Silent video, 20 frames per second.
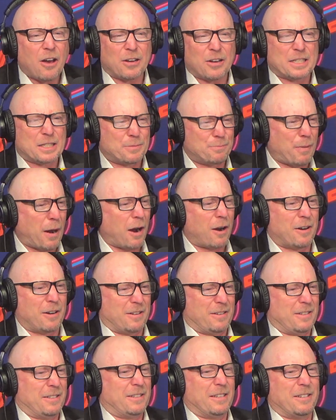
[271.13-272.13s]
No, it's
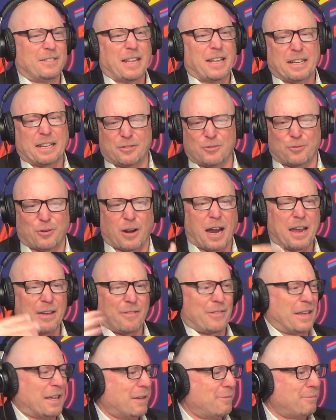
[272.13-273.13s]
sparse. There's like
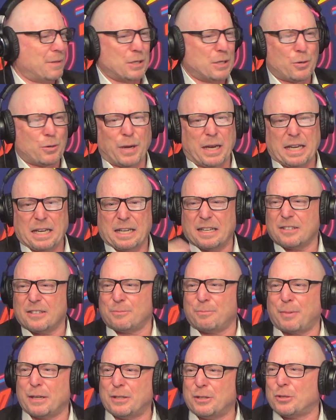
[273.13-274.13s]
driving in between. There's a
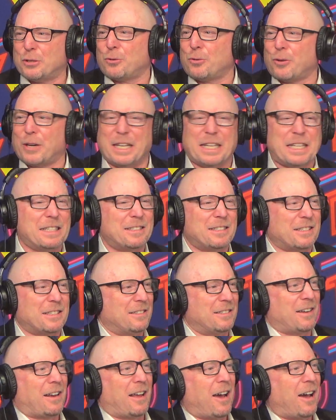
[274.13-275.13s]
bunch of trees
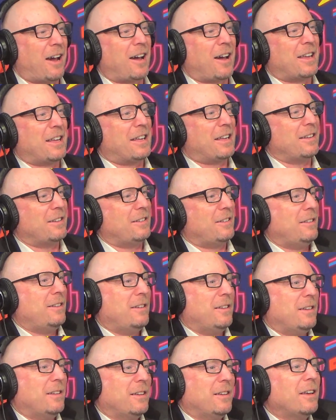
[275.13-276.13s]
and hot, and
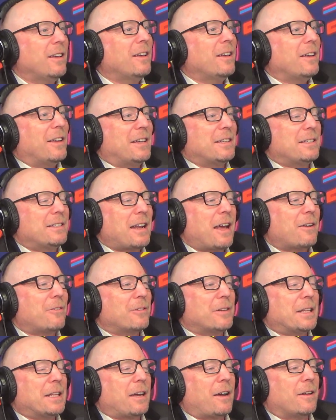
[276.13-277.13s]
it's not
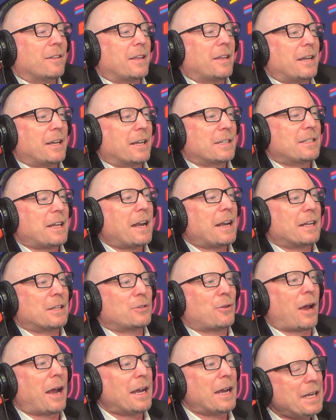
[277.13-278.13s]
really all that exciting.
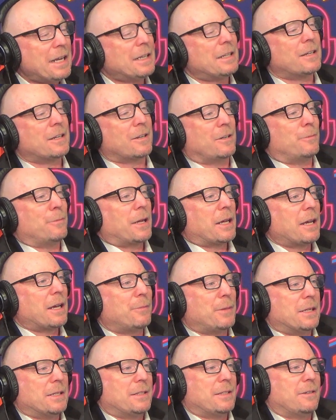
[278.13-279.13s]
So I need to go to
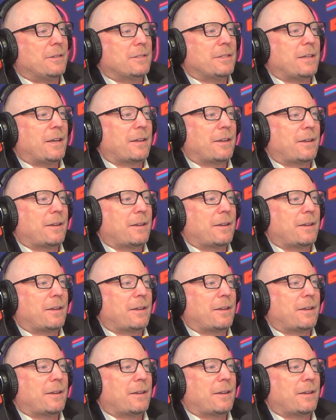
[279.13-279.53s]
Miami, it sounds like.